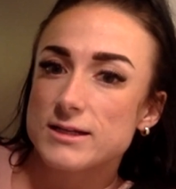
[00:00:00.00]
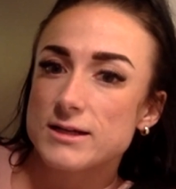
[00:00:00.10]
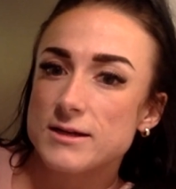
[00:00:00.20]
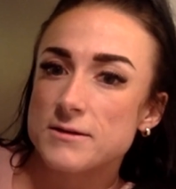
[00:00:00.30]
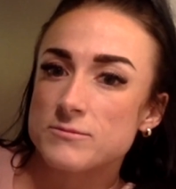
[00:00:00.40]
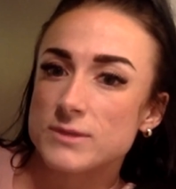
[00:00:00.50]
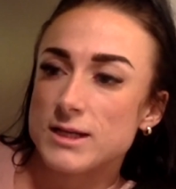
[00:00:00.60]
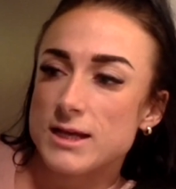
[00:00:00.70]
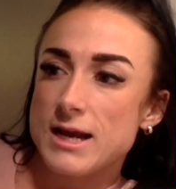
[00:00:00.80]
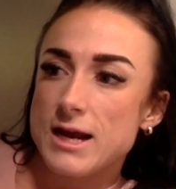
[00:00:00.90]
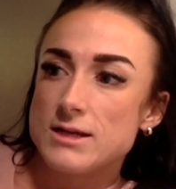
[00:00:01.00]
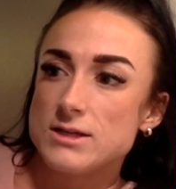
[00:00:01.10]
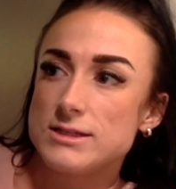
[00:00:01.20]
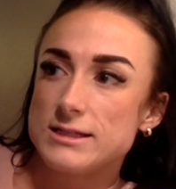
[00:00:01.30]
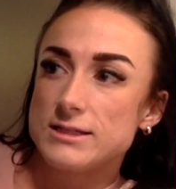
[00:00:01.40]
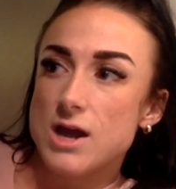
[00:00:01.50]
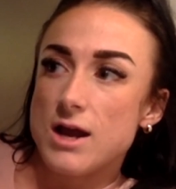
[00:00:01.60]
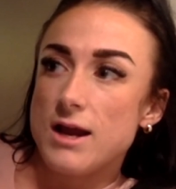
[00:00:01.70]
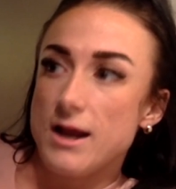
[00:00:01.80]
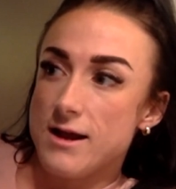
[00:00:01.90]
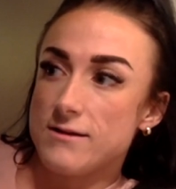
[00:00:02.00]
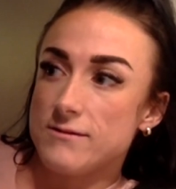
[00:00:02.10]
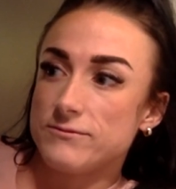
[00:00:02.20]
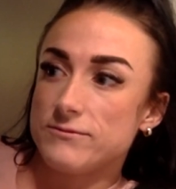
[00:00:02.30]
I did not have.